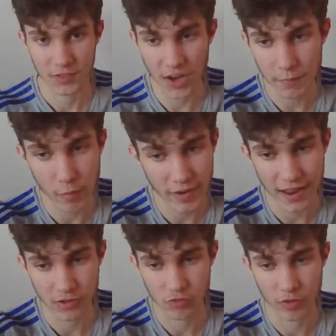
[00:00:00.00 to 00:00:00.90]
Jake Paul would
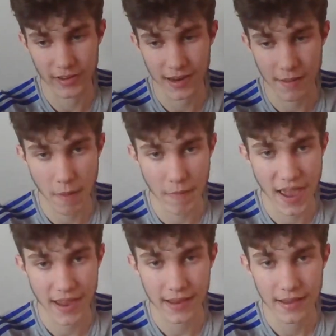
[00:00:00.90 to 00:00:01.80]
get destroyed in
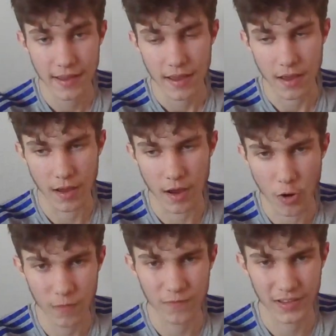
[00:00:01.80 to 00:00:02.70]
MMA.
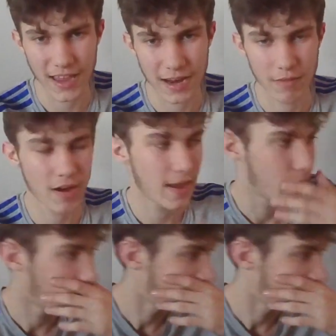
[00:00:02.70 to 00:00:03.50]
Hopefully anyway.